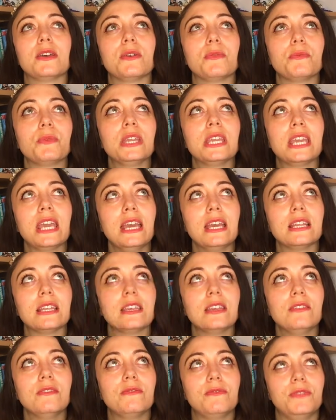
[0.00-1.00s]
we
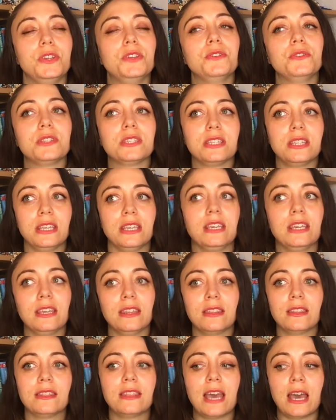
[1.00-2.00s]
get confused
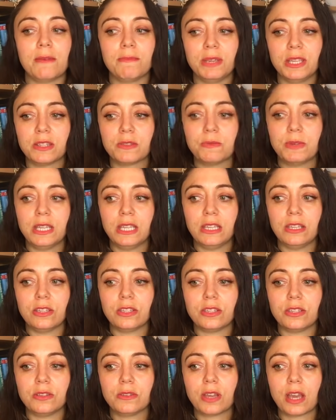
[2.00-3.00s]
thinking that that means we
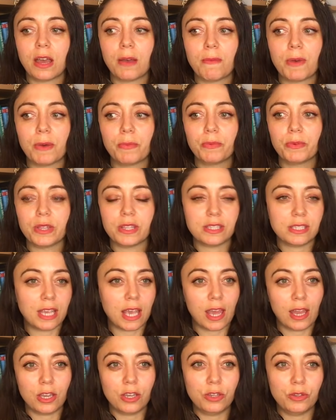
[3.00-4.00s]
need to come up with
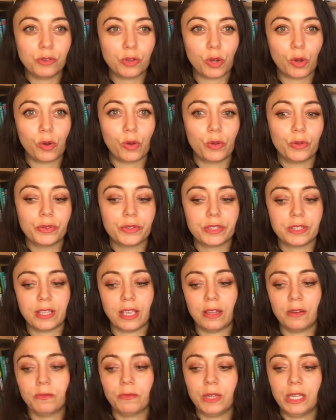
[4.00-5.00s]
10 new goals
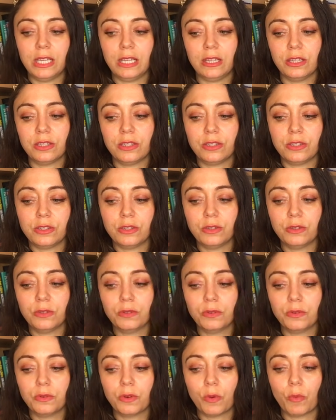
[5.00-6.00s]
and we need
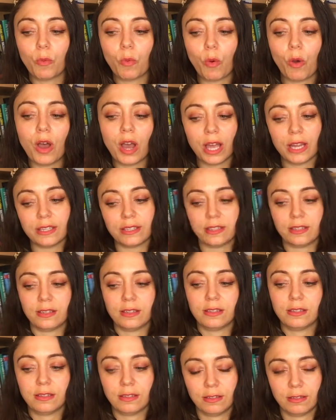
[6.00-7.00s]
to
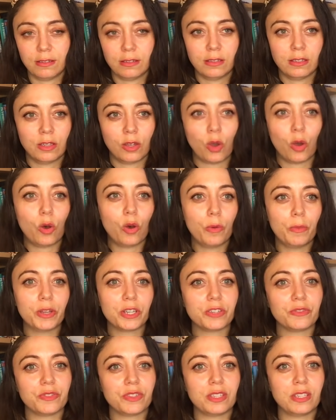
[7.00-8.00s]
want a whole
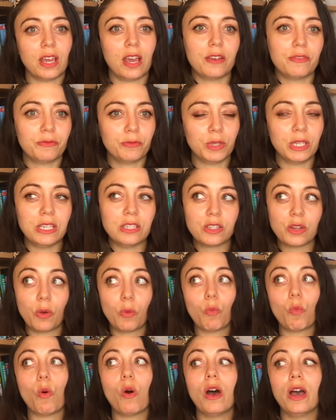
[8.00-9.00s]
bunch of stuff. We need to
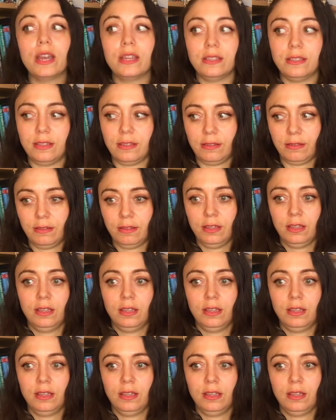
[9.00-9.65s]
want